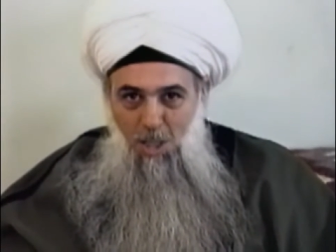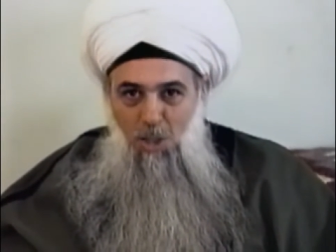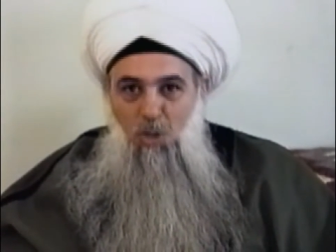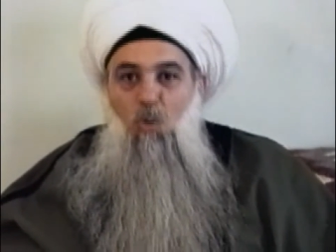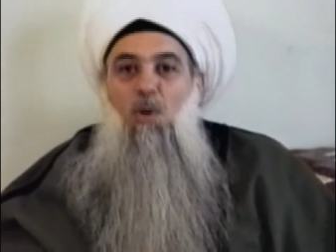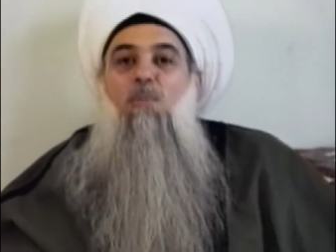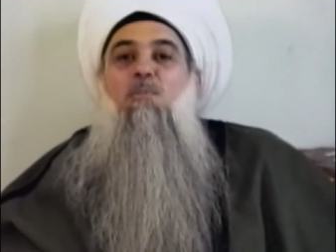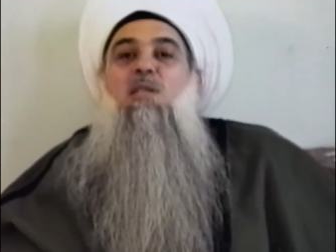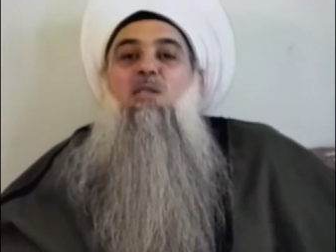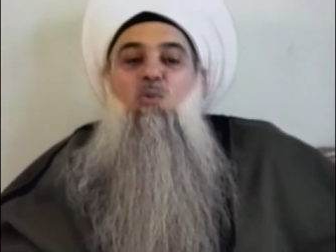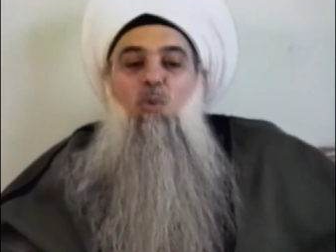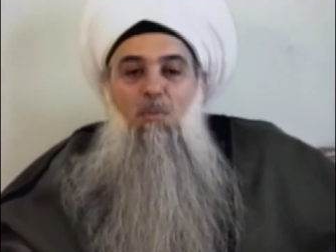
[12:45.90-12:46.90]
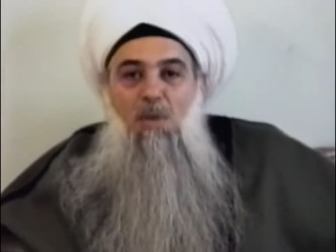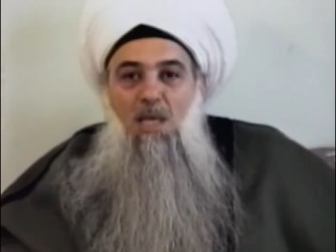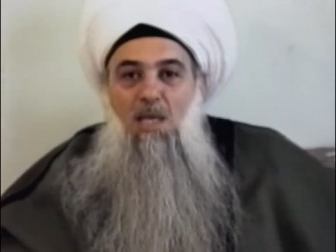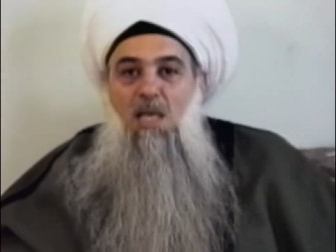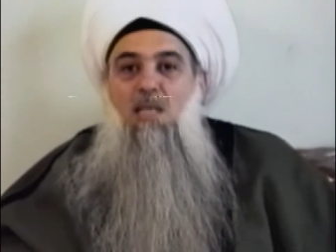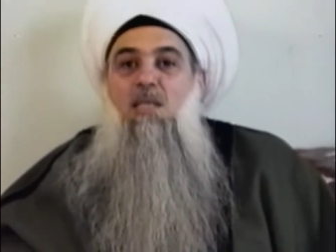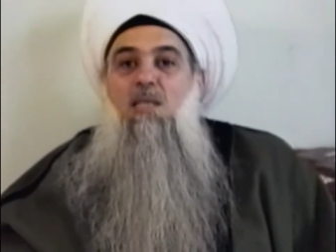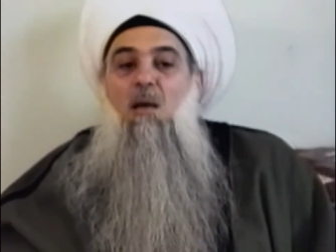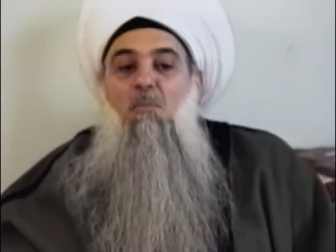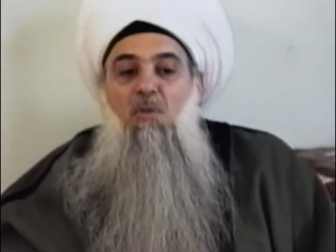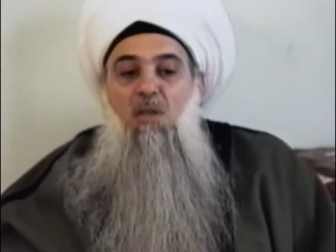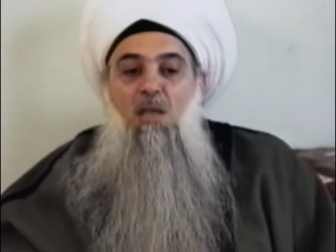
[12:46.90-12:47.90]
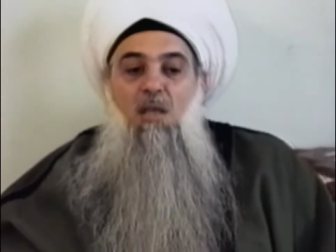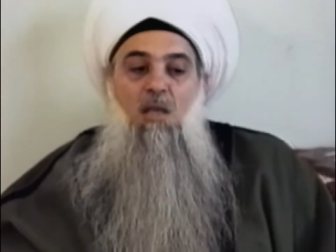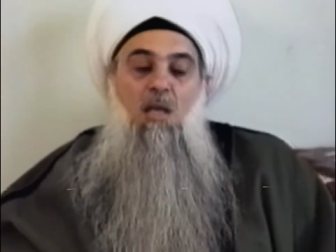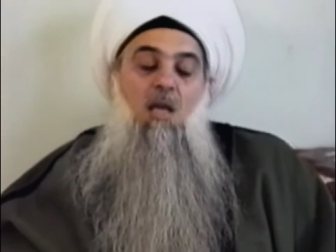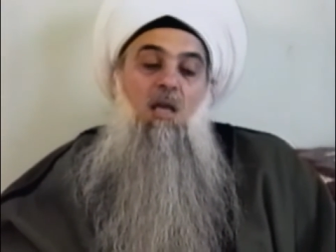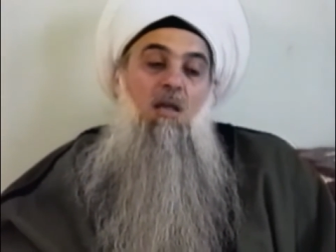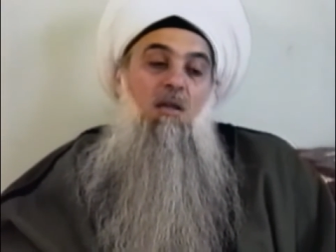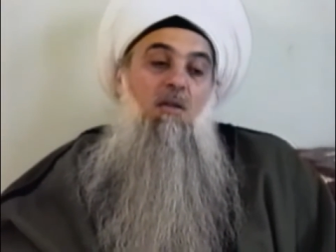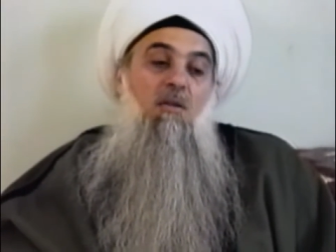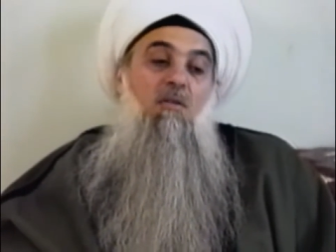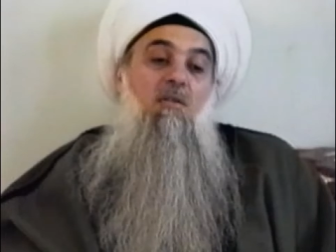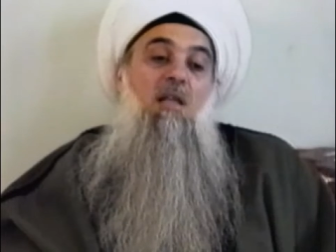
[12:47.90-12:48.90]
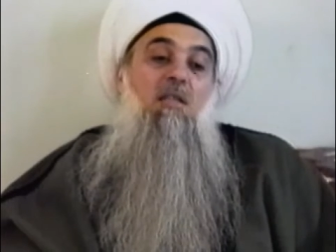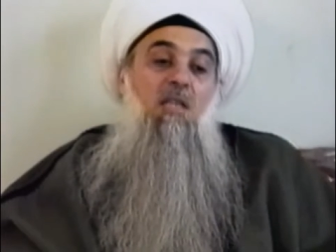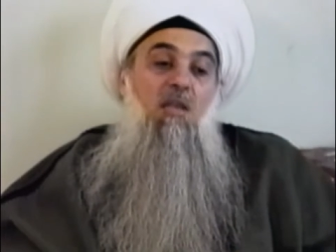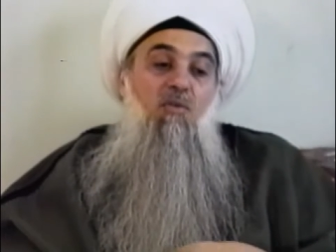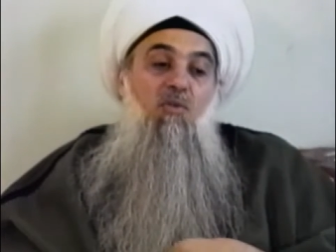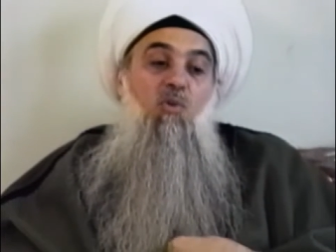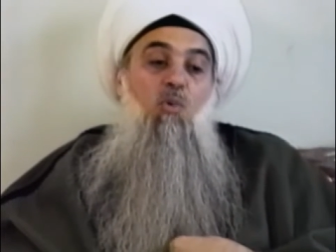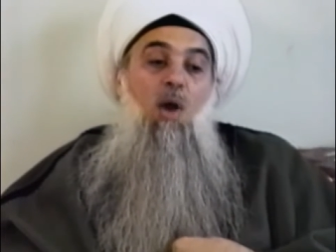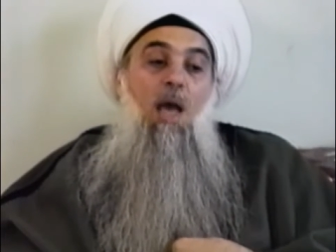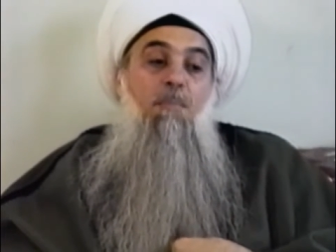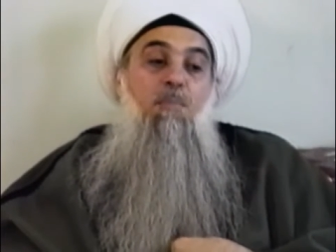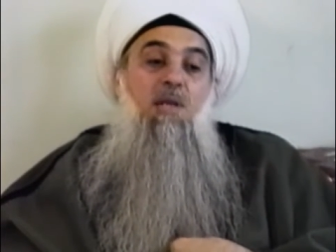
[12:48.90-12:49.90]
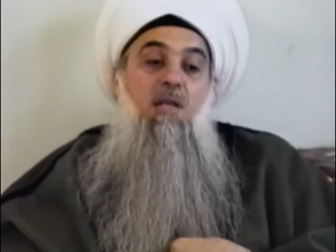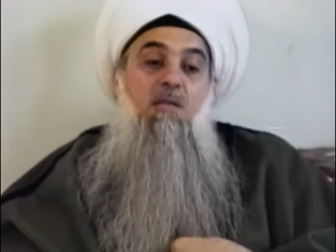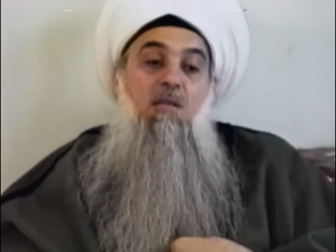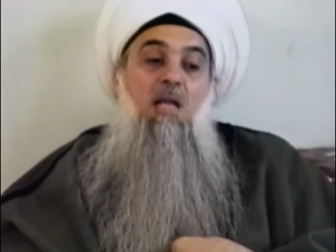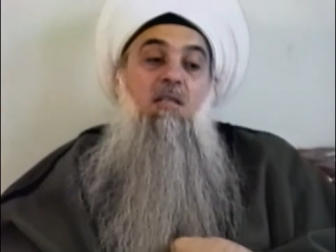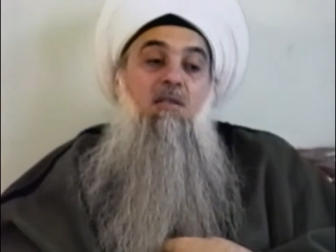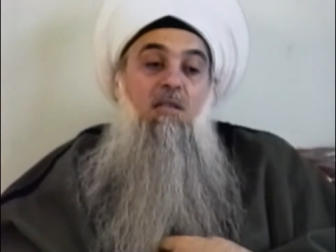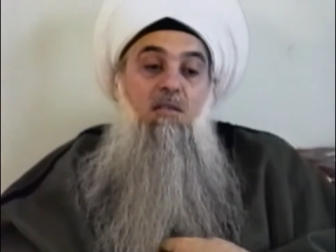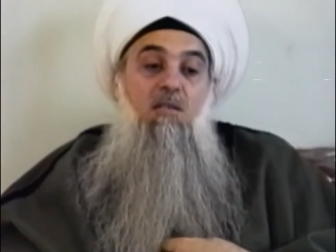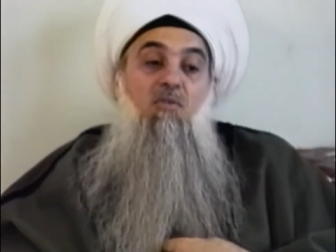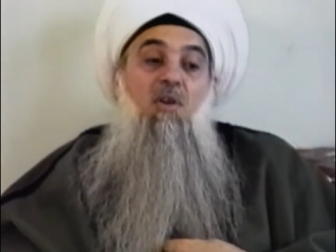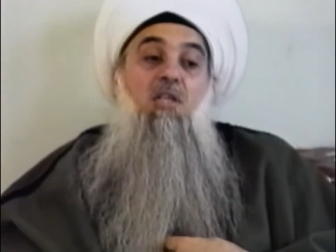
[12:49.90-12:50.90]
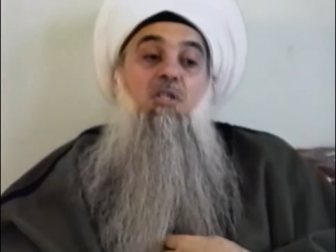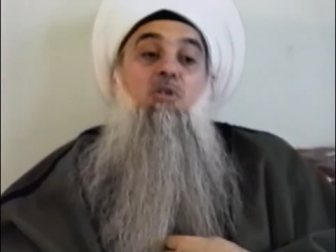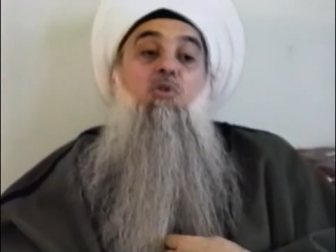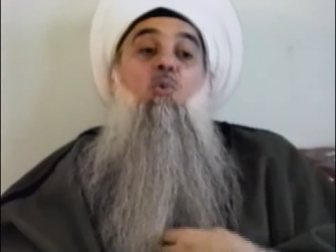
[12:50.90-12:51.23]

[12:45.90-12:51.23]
You will be swimming in something that gives you happiness and satisfaction.